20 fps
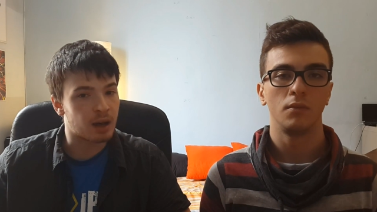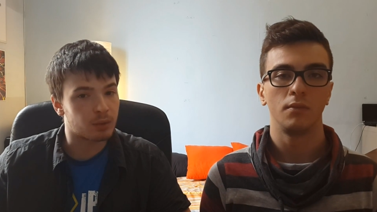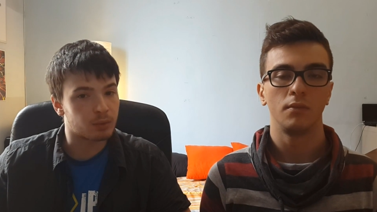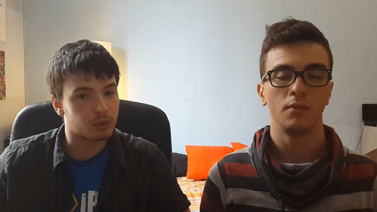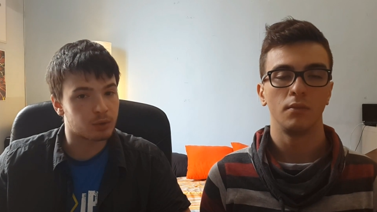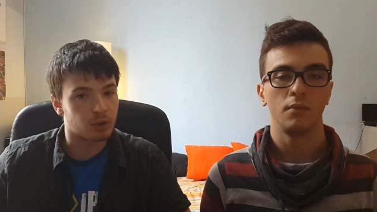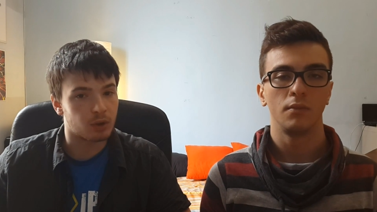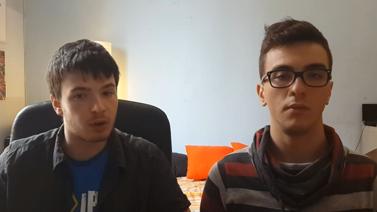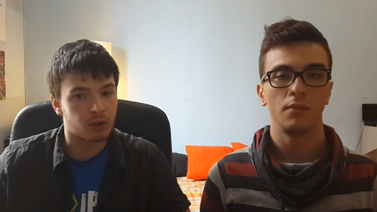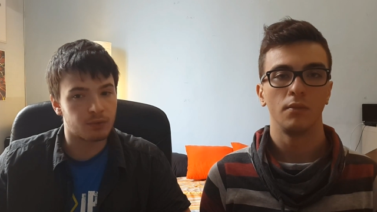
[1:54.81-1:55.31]

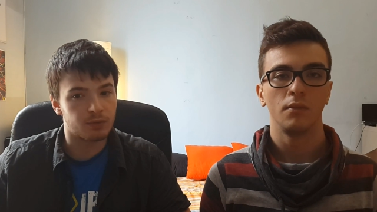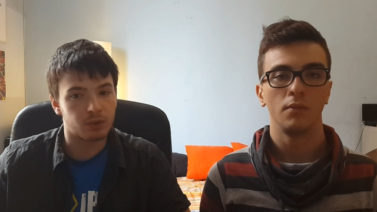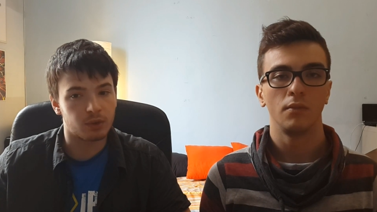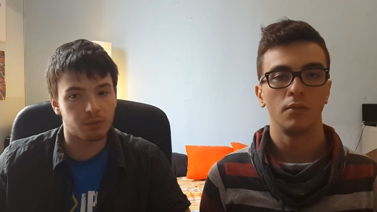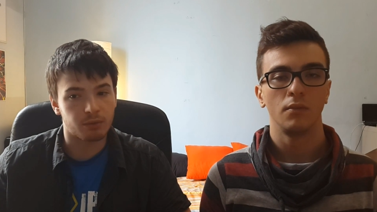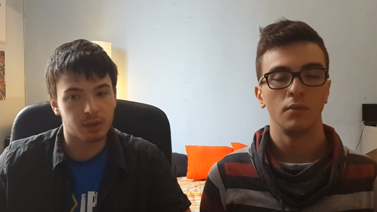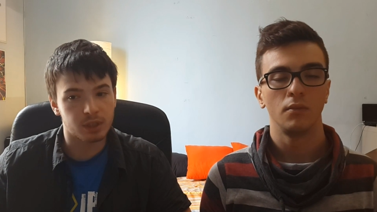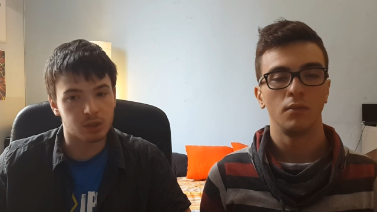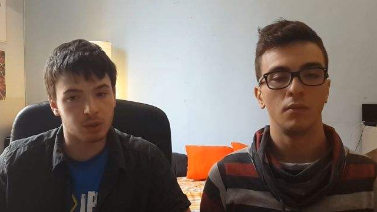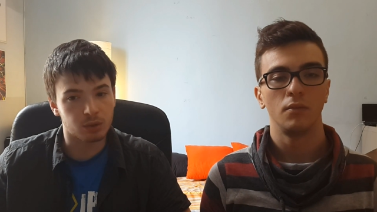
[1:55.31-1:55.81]
Speaker 1: of
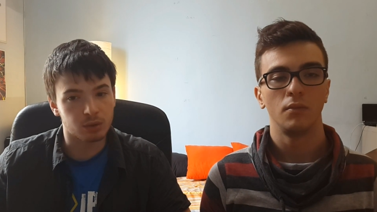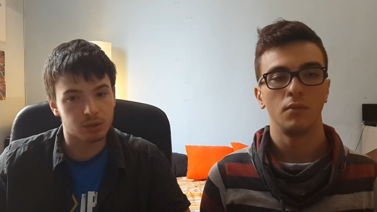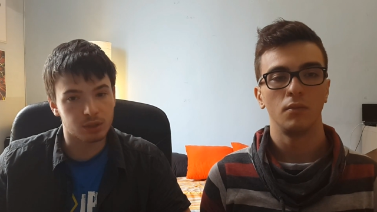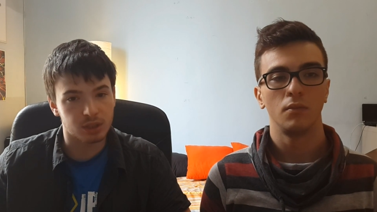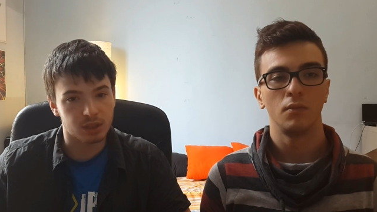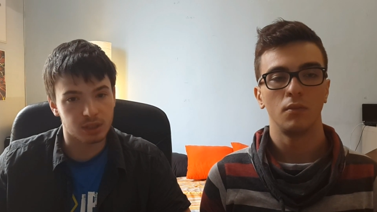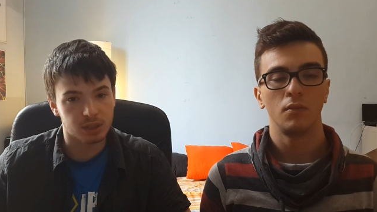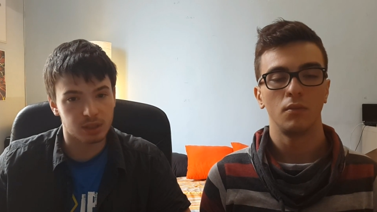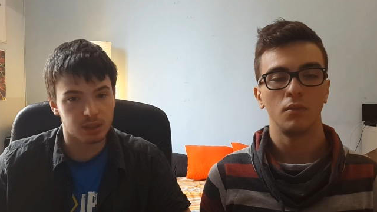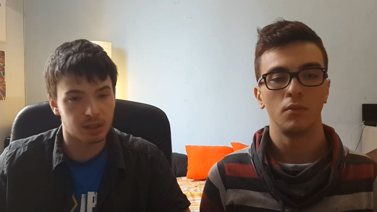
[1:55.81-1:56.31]

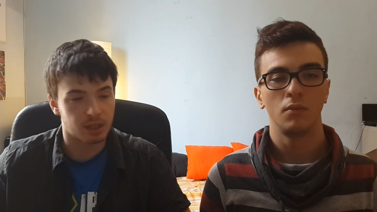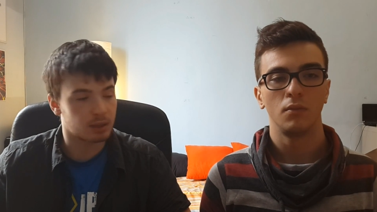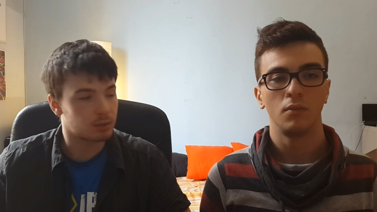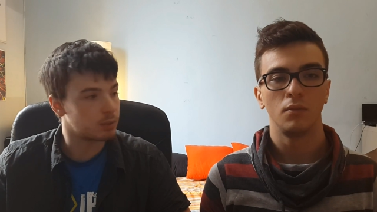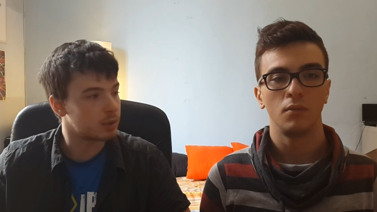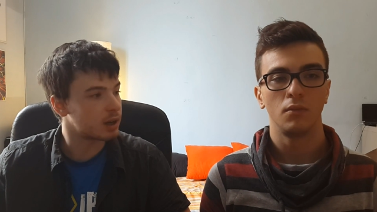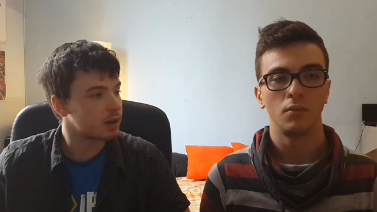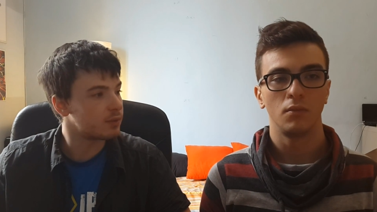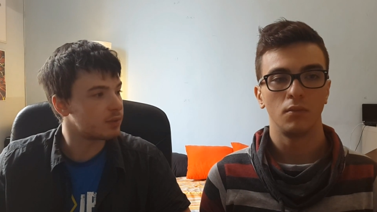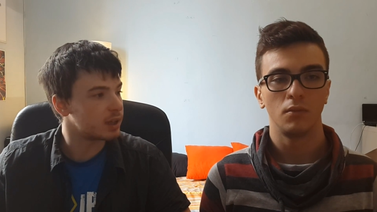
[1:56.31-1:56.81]
resources that were
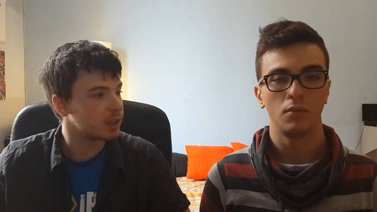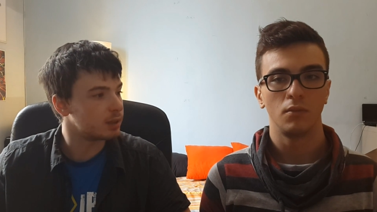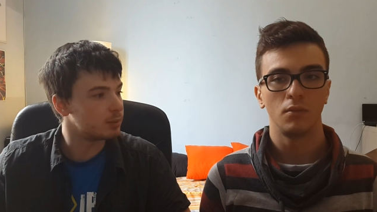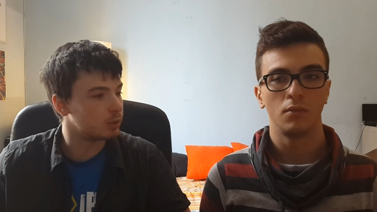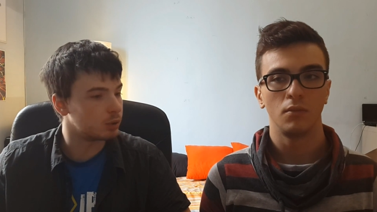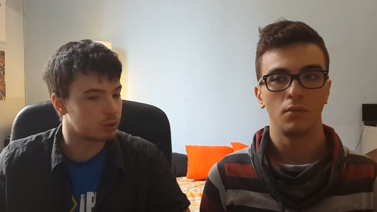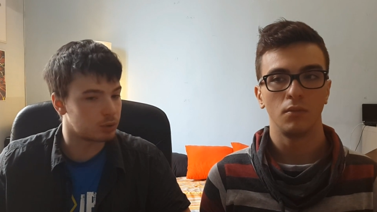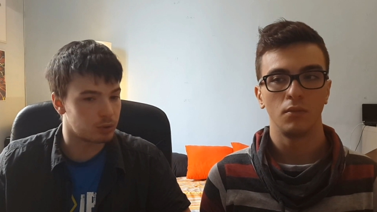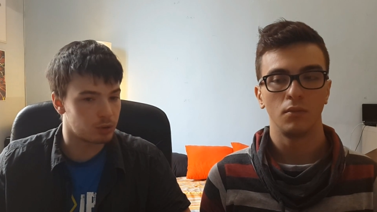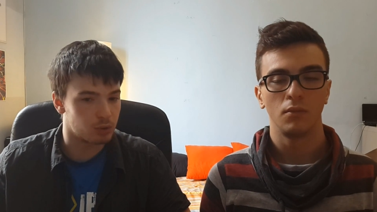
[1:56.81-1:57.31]
available to
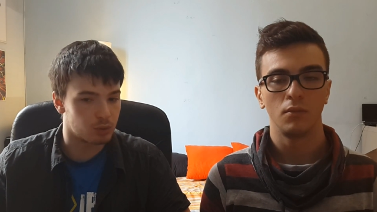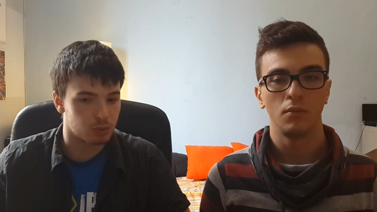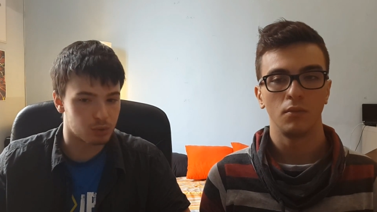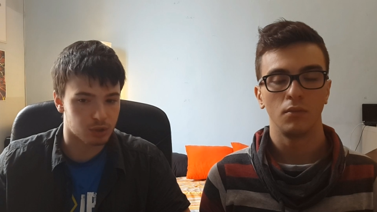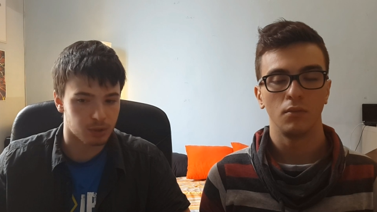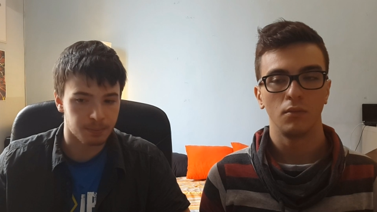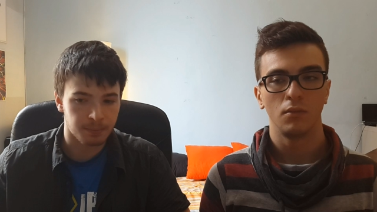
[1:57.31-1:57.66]
use.